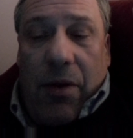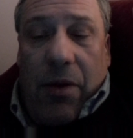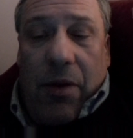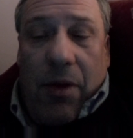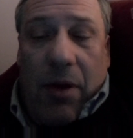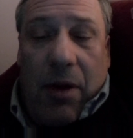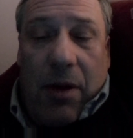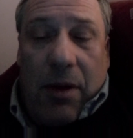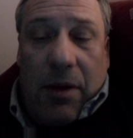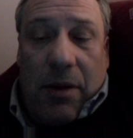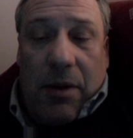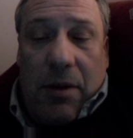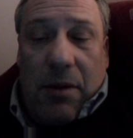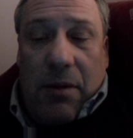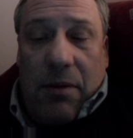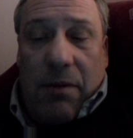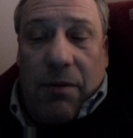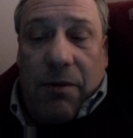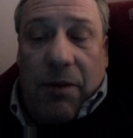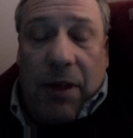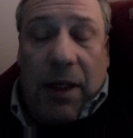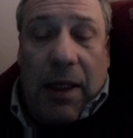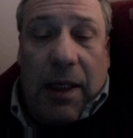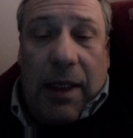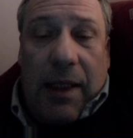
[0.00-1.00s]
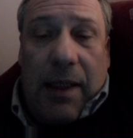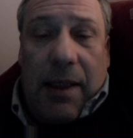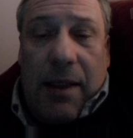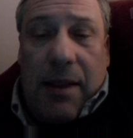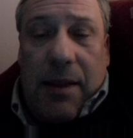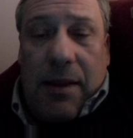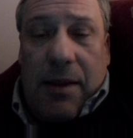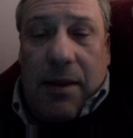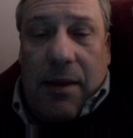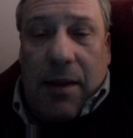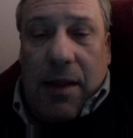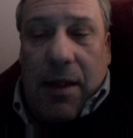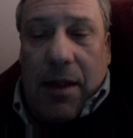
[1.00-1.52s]
thoughts,
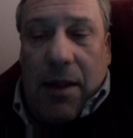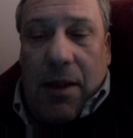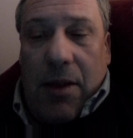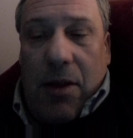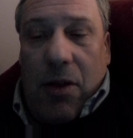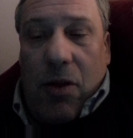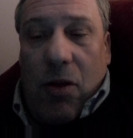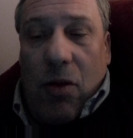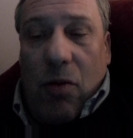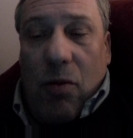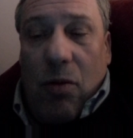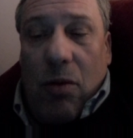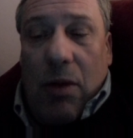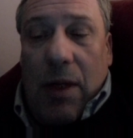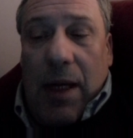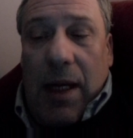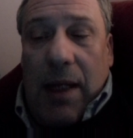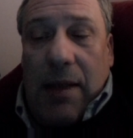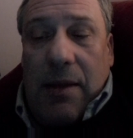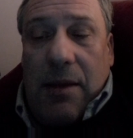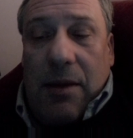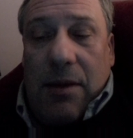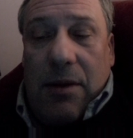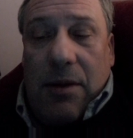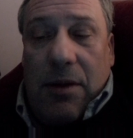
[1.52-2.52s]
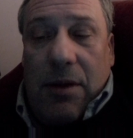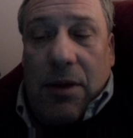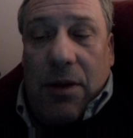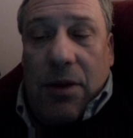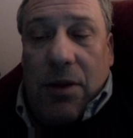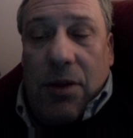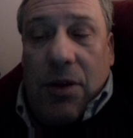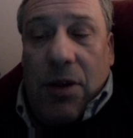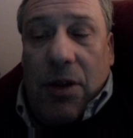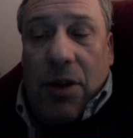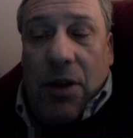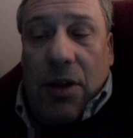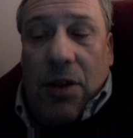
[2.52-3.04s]
feelings accumulated in
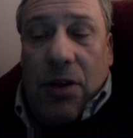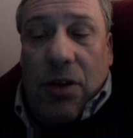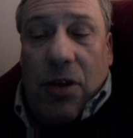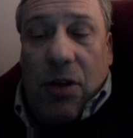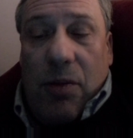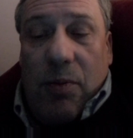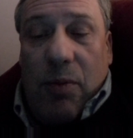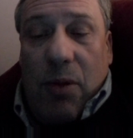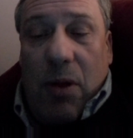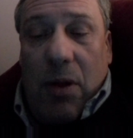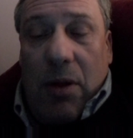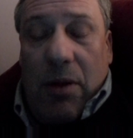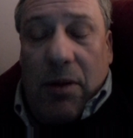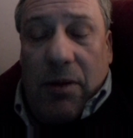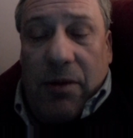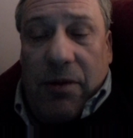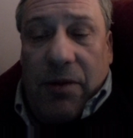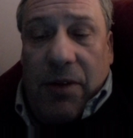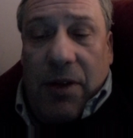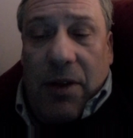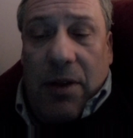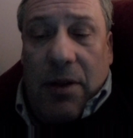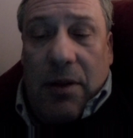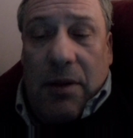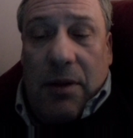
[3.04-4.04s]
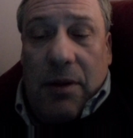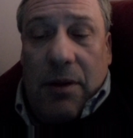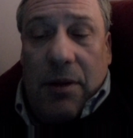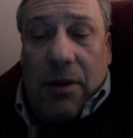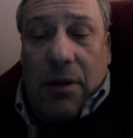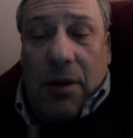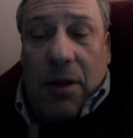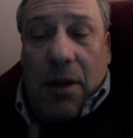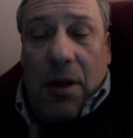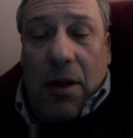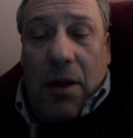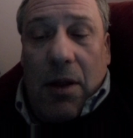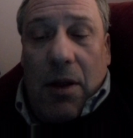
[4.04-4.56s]
the interpolar field
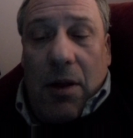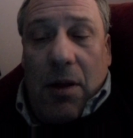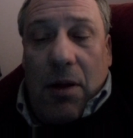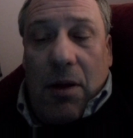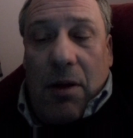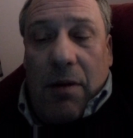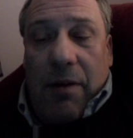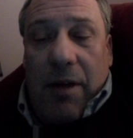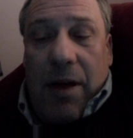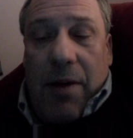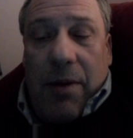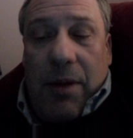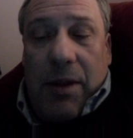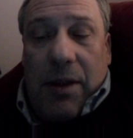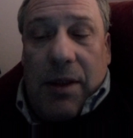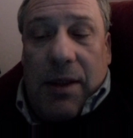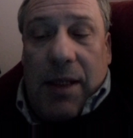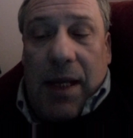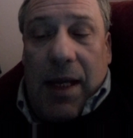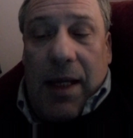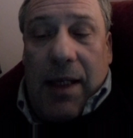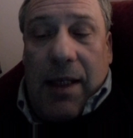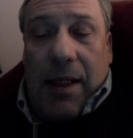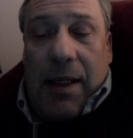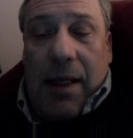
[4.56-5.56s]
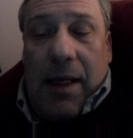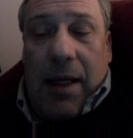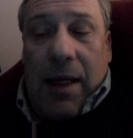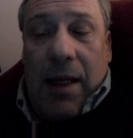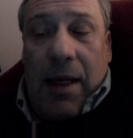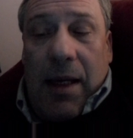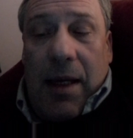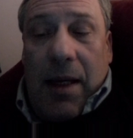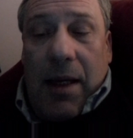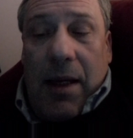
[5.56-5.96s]
of our psyche